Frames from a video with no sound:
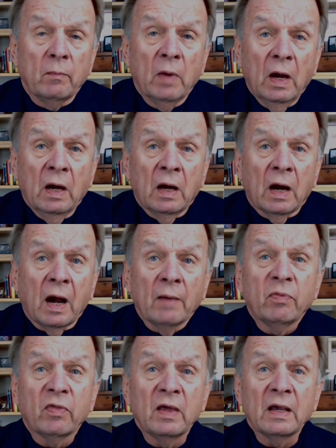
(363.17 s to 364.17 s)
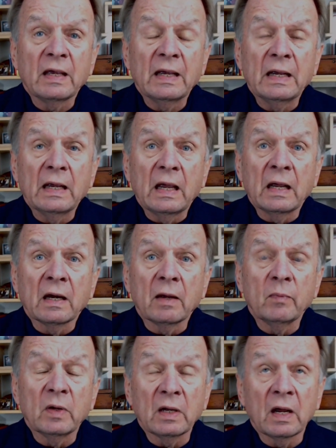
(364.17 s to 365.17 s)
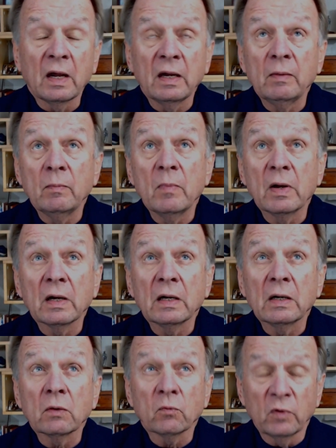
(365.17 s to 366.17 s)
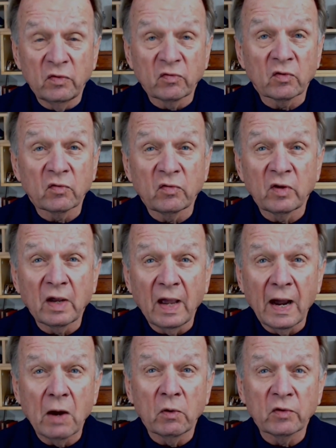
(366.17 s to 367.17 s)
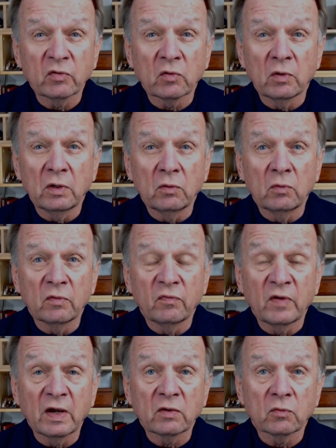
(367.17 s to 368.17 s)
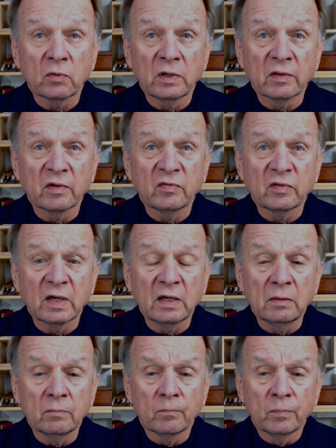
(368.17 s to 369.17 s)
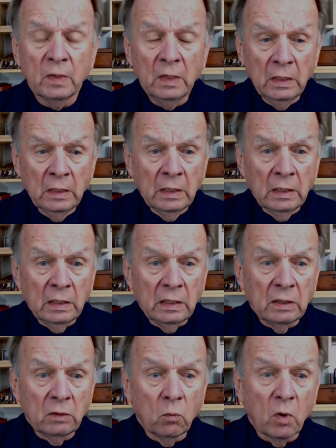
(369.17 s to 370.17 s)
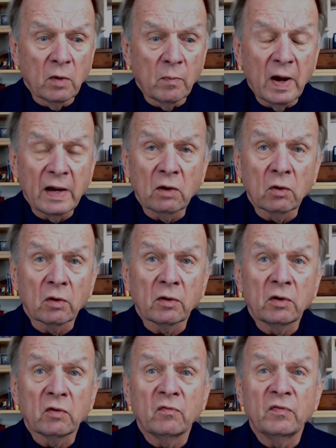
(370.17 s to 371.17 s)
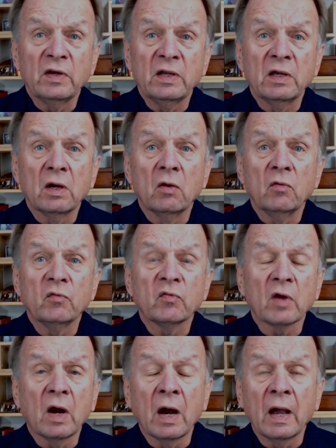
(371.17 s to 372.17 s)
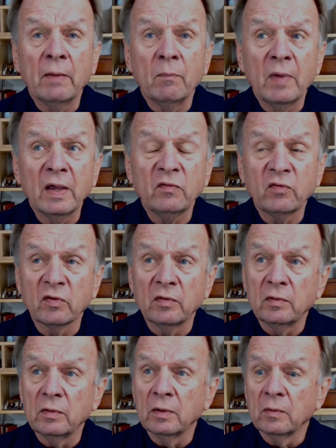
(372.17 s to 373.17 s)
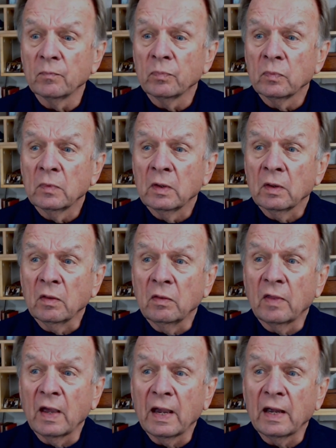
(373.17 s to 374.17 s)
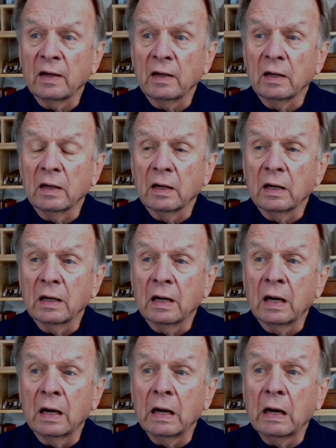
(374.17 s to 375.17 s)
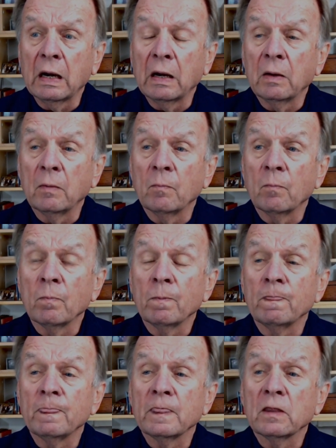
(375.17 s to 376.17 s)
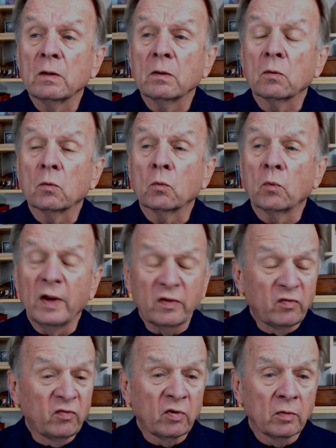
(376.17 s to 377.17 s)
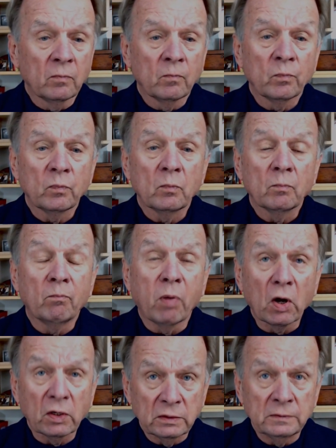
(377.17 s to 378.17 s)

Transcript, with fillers: I'm thinking and I'm, I'm researching how it's going to affect real estate. In one of my earlier videos, I mentioned that um, Rich Barton,